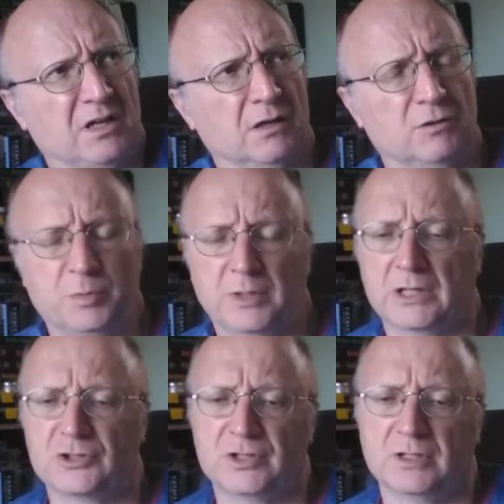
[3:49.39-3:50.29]
Art
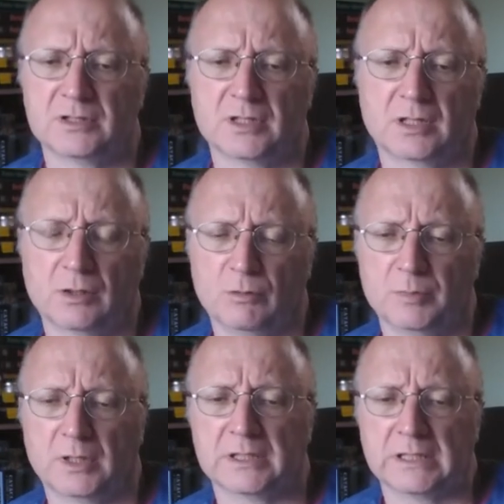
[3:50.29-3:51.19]
Lupinacci and Dana
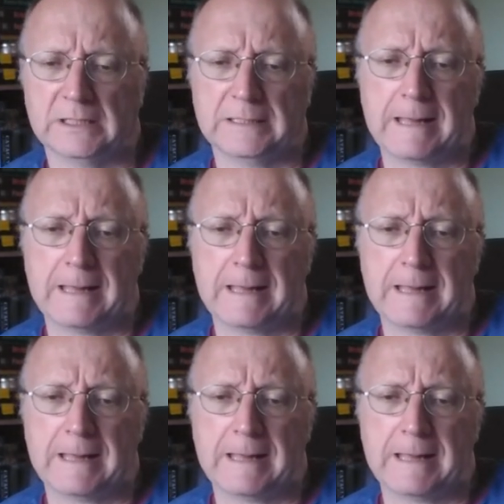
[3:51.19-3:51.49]
Lombardi.